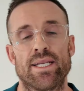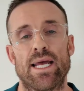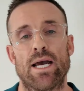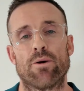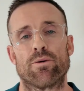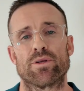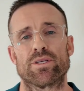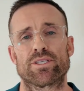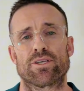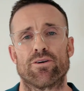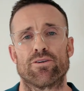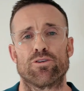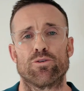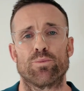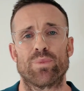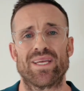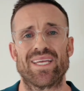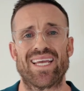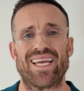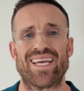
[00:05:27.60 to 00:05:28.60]
Now it is going to
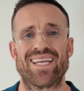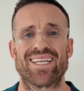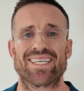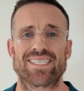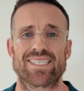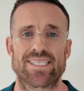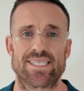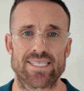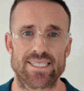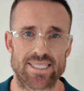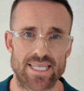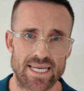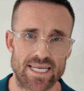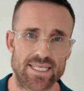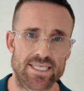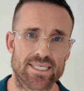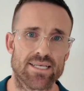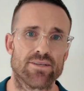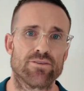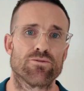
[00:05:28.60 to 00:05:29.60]
be an
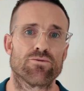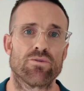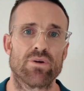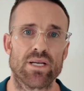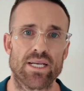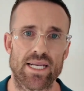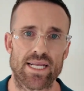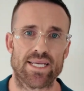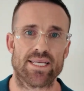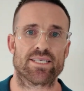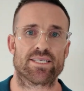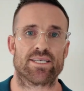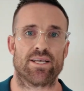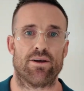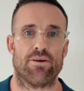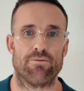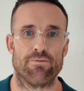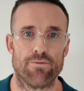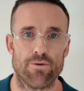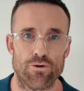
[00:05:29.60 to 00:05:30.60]
extended release
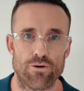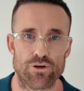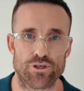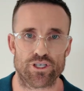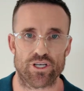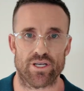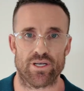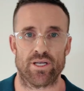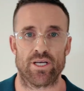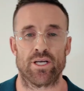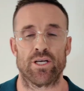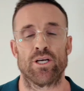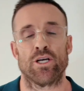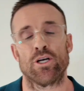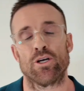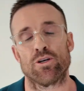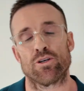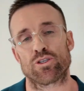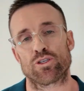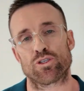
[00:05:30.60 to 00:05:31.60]
version.
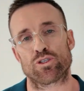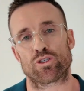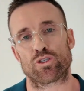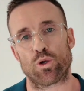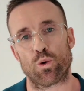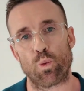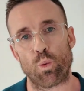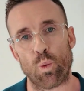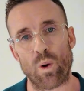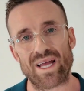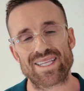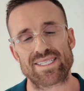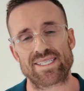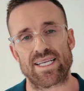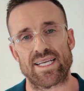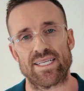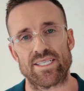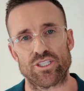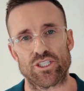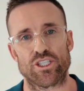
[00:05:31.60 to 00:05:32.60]
So once
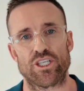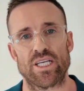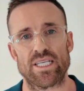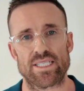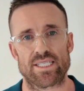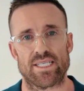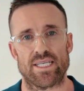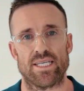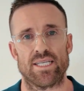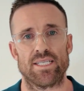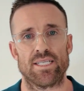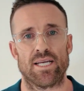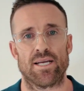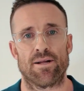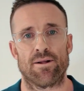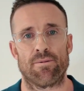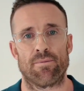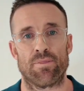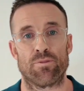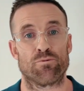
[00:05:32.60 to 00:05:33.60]
ingested,
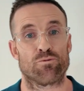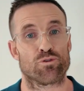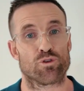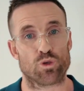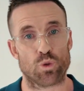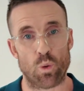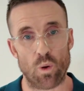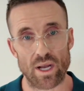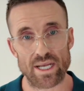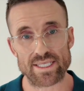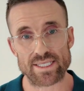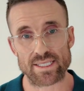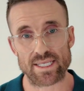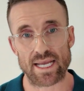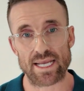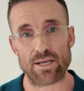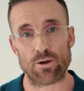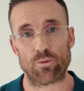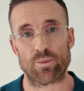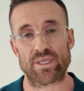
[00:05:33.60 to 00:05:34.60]
twice a
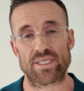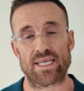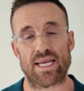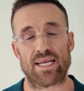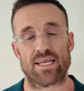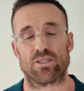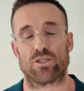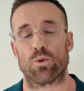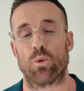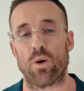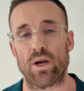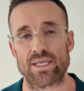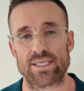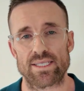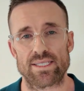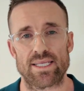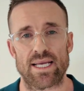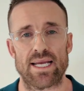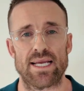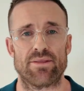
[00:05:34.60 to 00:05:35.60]
day, it will be taken twice
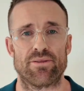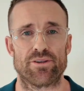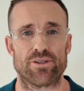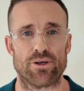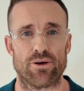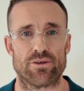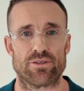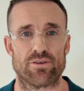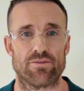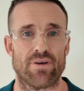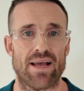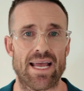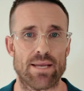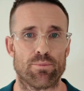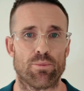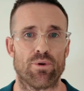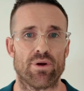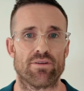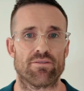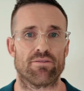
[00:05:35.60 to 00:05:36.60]
a day at the dose of
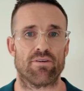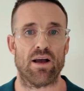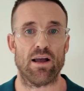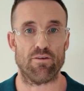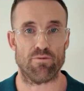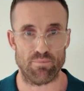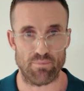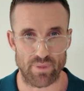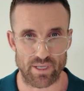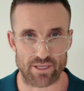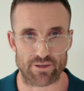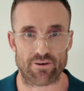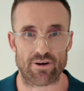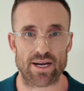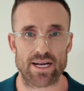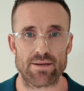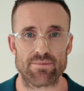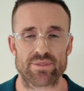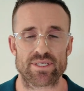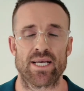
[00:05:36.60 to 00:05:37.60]
8.5
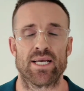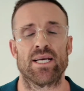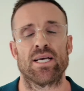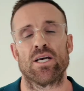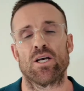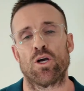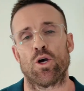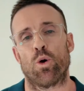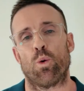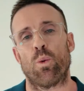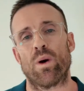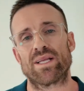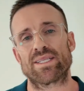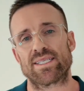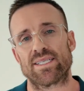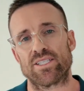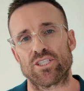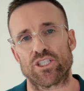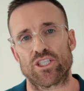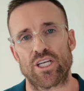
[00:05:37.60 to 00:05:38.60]
milligrams. Once
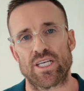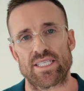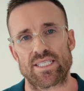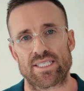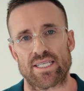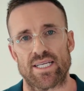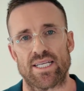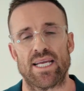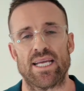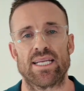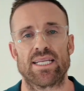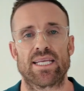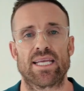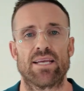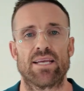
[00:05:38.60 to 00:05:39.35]
ingested, it